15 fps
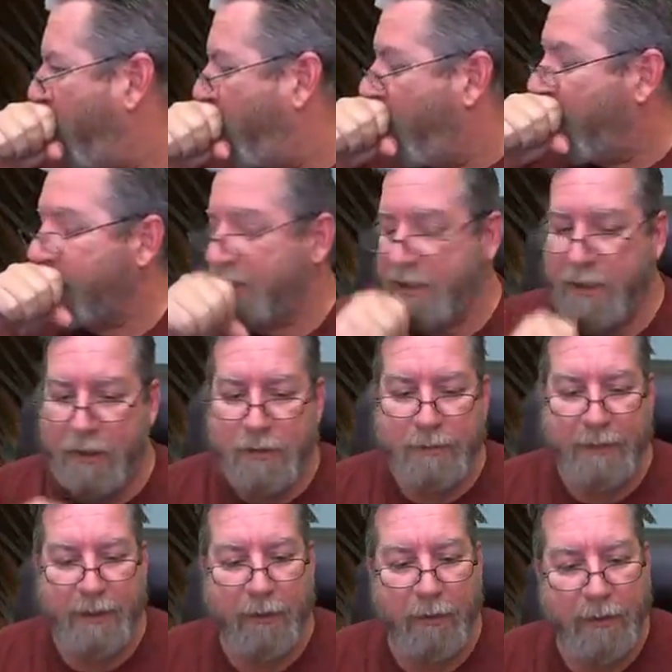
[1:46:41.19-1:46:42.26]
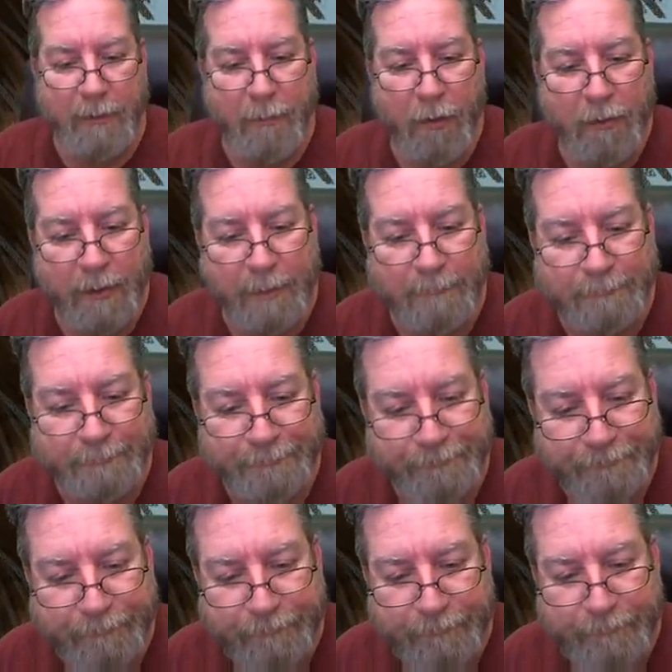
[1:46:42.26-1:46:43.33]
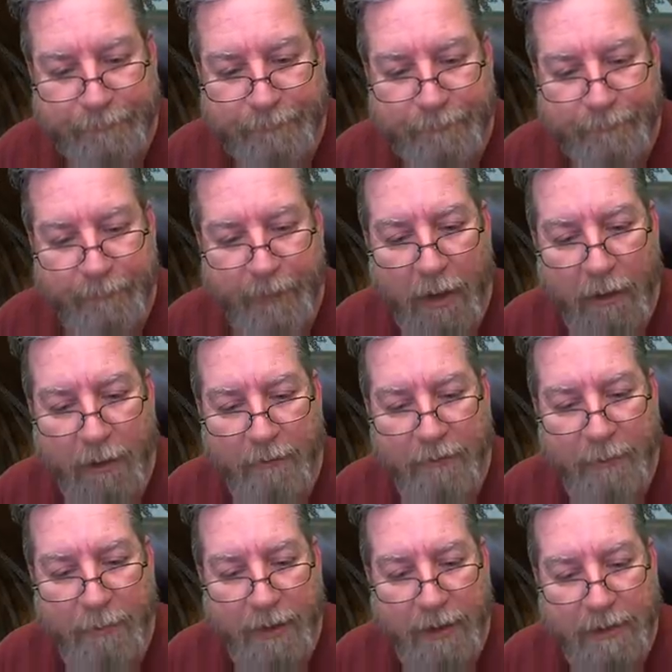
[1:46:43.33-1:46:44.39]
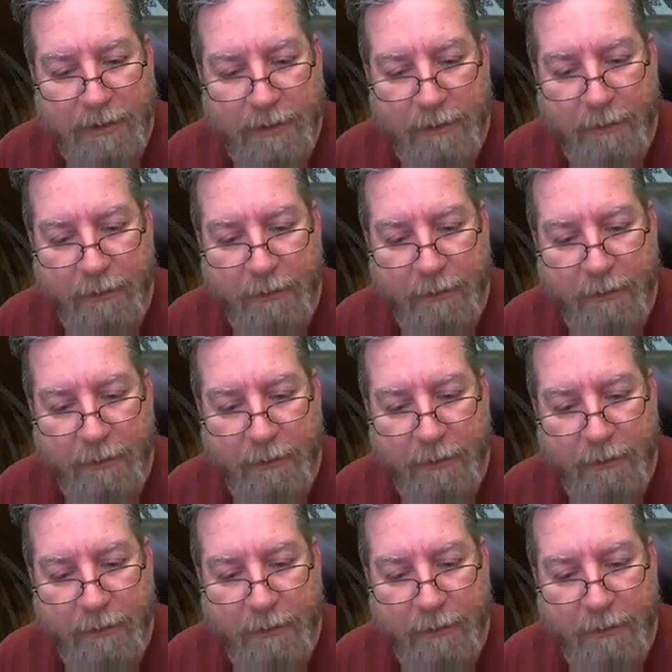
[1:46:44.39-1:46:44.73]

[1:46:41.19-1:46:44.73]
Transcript: Excuse me, holy moly. All over the place.